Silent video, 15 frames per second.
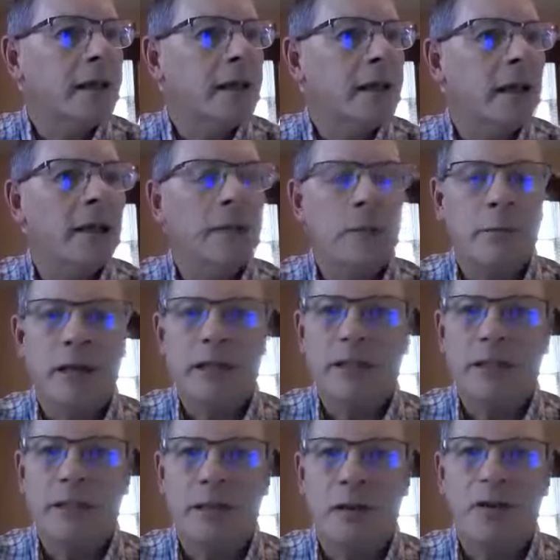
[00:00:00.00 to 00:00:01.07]
in the
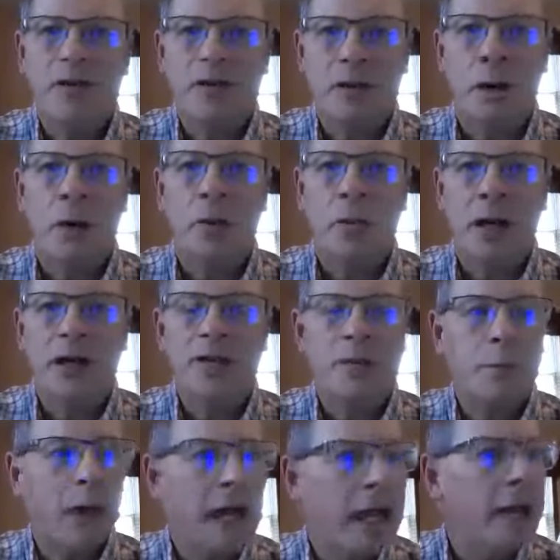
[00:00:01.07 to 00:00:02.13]
midst of so much
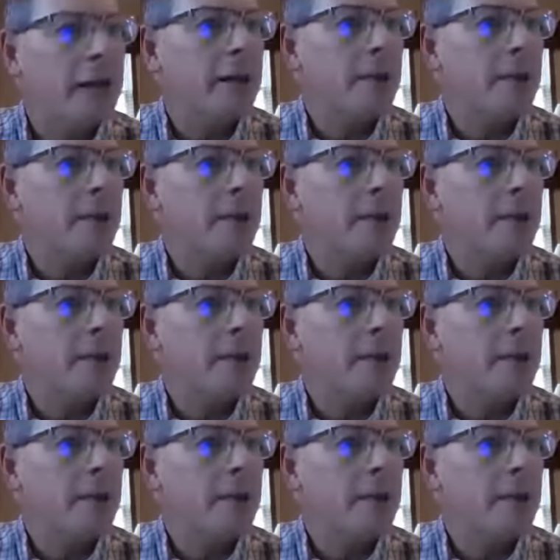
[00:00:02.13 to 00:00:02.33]
pain,